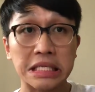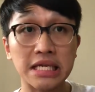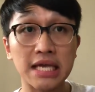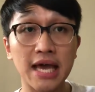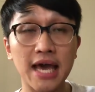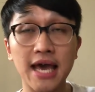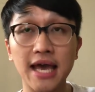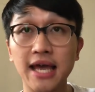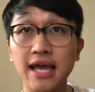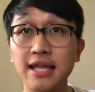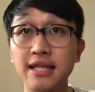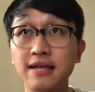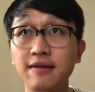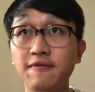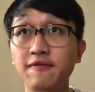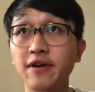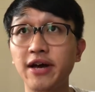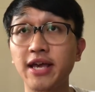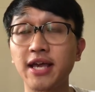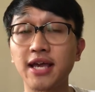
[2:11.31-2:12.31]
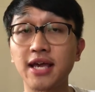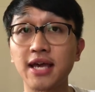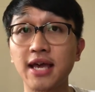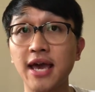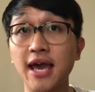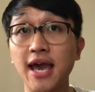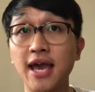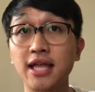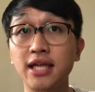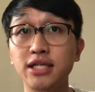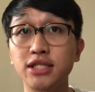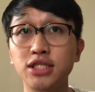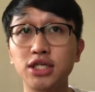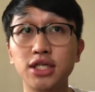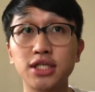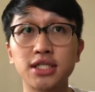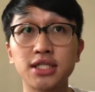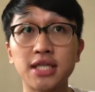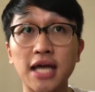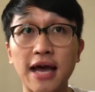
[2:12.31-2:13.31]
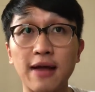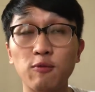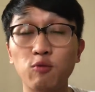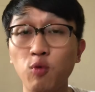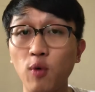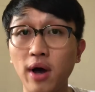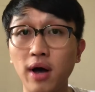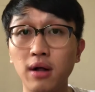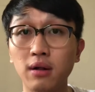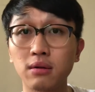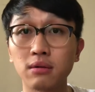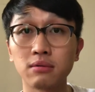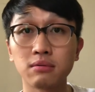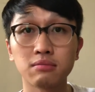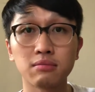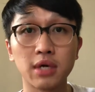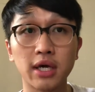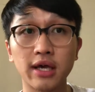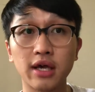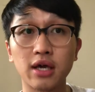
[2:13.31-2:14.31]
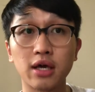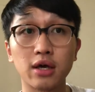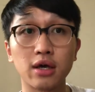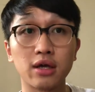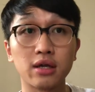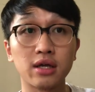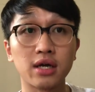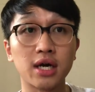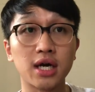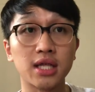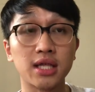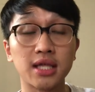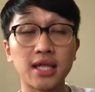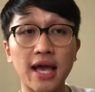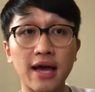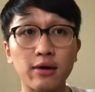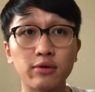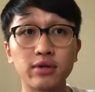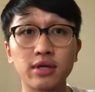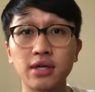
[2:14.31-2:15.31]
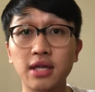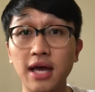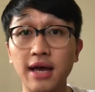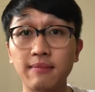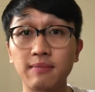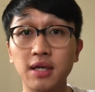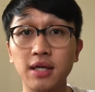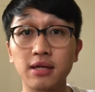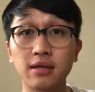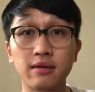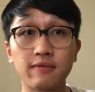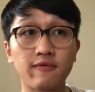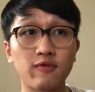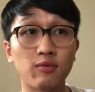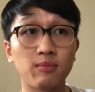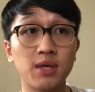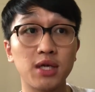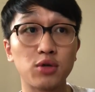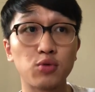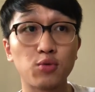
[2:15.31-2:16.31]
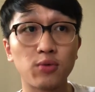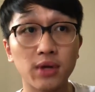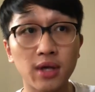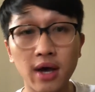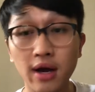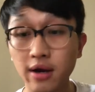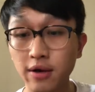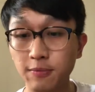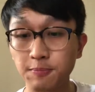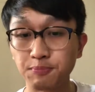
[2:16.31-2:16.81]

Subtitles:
And if I can adjust that well, I can cut down the time needed for me to retire.